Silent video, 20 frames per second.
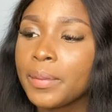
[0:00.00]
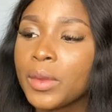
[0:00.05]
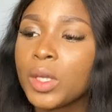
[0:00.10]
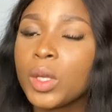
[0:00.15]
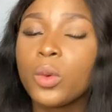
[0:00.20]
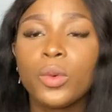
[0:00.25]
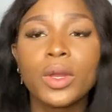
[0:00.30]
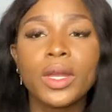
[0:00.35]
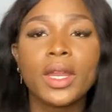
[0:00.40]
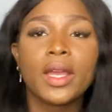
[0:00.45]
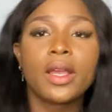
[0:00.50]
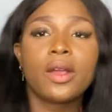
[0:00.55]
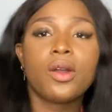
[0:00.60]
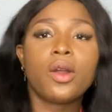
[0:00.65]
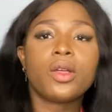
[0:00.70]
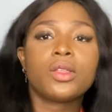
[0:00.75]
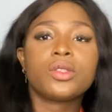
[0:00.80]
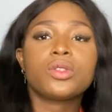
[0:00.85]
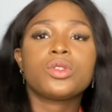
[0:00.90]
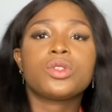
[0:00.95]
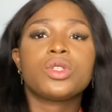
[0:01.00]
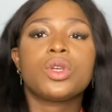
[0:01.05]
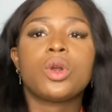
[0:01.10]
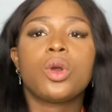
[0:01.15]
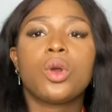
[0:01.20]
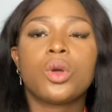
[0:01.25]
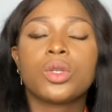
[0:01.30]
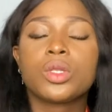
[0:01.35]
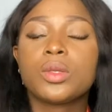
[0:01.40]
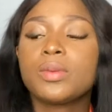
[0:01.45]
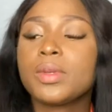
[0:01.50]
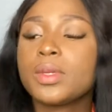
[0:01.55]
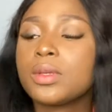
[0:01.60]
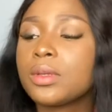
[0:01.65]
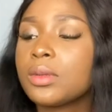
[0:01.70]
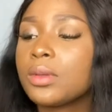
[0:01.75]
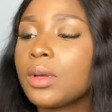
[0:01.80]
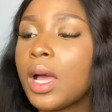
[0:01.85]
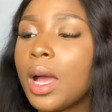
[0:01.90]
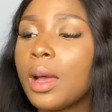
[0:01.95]
When I got to the
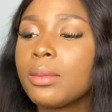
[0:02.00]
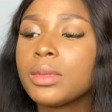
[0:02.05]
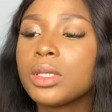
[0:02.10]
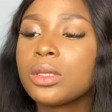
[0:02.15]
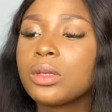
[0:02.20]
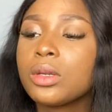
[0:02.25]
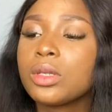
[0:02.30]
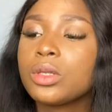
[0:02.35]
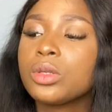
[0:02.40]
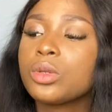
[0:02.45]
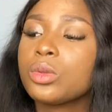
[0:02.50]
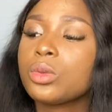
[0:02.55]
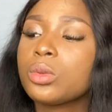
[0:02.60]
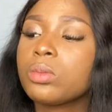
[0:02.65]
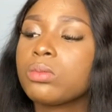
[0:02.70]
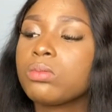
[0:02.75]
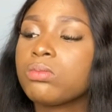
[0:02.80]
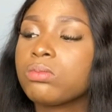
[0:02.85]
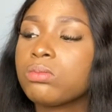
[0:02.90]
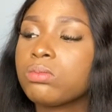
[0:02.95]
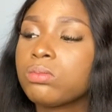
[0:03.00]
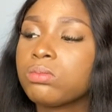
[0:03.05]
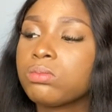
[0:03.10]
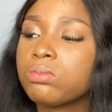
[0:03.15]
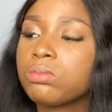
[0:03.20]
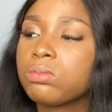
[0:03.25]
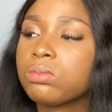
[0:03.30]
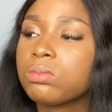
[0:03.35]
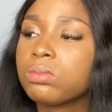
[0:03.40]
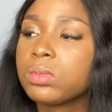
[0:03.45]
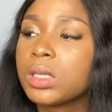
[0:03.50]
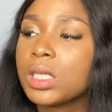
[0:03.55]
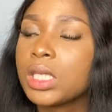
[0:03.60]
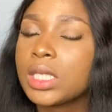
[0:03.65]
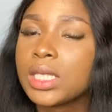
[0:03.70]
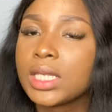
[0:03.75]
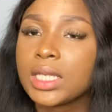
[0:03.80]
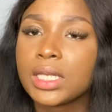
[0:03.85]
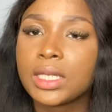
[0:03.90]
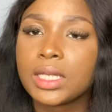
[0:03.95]
hospital, I'm just going to
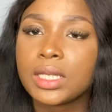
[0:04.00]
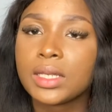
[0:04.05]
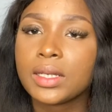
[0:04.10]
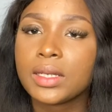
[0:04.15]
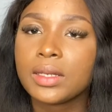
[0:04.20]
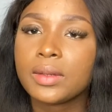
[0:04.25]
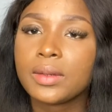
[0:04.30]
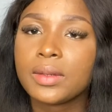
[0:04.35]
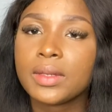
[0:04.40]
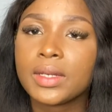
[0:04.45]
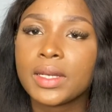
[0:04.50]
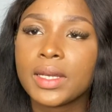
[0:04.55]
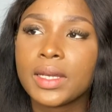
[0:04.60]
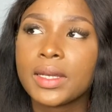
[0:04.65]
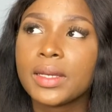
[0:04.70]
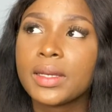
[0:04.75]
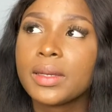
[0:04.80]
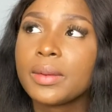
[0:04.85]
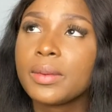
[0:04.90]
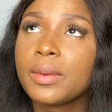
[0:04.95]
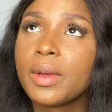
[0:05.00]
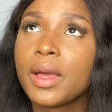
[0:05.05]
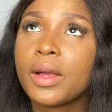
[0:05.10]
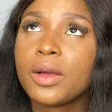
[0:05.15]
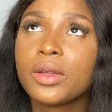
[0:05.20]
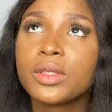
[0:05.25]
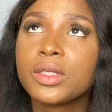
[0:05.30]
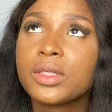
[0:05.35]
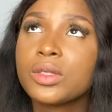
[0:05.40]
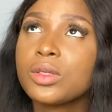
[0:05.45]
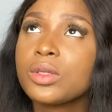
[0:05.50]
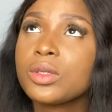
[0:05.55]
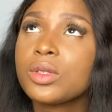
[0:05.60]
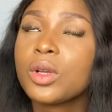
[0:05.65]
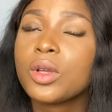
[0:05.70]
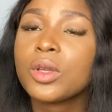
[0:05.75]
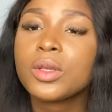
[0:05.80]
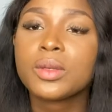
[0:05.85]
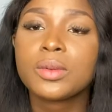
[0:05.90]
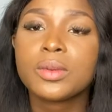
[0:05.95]
say it, like, I got into the
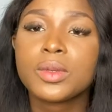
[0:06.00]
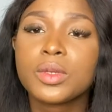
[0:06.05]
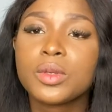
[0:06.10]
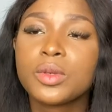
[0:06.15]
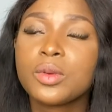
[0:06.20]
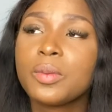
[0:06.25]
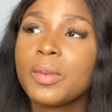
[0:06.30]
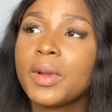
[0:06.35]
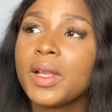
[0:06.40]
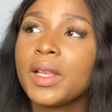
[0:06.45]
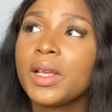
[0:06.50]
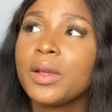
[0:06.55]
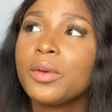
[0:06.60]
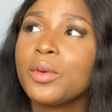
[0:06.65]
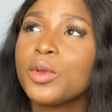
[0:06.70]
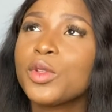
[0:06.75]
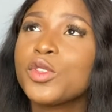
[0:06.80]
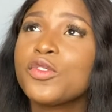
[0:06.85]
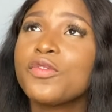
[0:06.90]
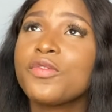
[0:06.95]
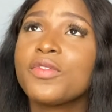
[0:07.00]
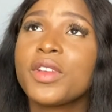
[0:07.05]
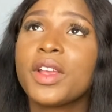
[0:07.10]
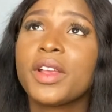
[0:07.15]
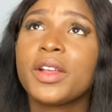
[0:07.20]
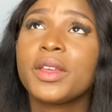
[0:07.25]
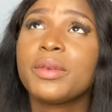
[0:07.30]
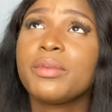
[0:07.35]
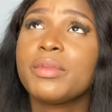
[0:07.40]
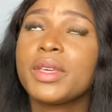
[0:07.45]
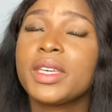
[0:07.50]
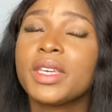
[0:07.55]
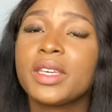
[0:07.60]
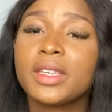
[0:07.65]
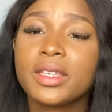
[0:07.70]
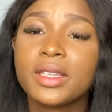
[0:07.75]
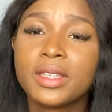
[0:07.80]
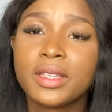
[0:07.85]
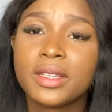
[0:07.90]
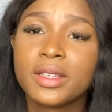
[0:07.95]
hospital, my leg was very big,
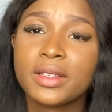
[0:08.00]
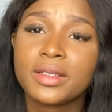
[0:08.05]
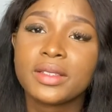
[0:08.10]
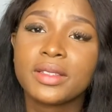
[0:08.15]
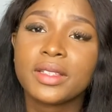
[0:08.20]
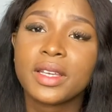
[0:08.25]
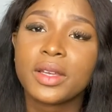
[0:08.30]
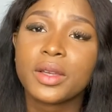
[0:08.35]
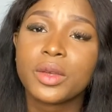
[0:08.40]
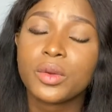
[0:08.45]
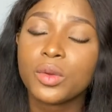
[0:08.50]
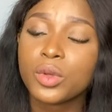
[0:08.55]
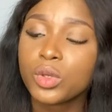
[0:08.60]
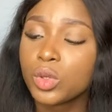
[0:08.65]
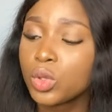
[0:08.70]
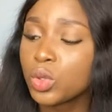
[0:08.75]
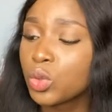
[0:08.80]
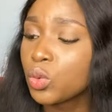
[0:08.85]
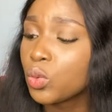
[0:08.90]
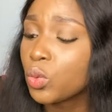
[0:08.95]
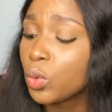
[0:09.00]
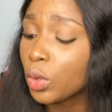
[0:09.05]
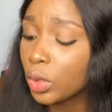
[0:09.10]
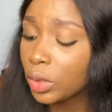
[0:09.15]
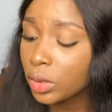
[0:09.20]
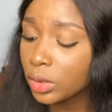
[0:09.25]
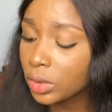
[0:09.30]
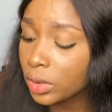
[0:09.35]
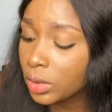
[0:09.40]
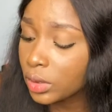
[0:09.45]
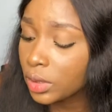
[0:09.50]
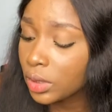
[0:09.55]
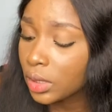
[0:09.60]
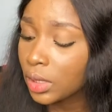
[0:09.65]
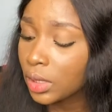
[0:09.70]
like it was swollen,